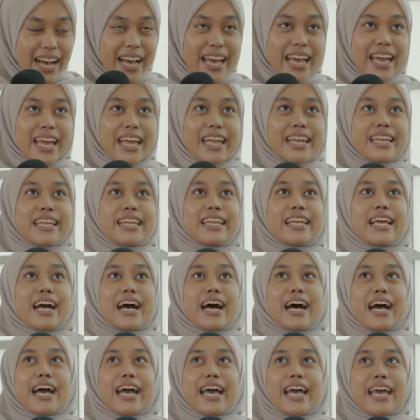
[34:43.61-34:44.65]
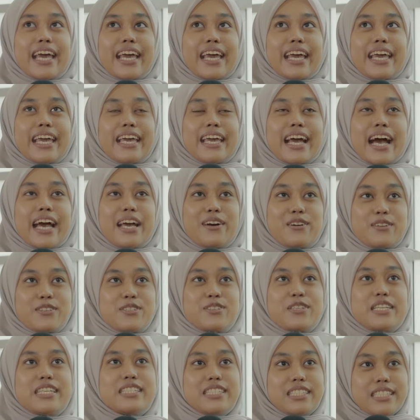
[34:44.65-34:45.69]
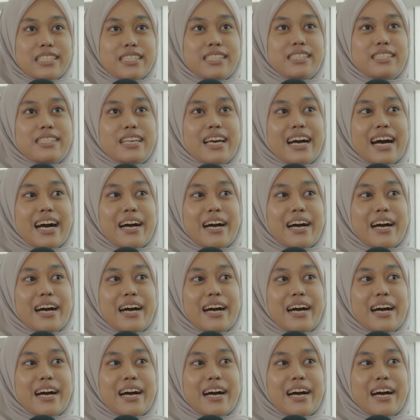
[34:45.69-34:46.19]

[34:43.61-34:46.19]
and I also interest,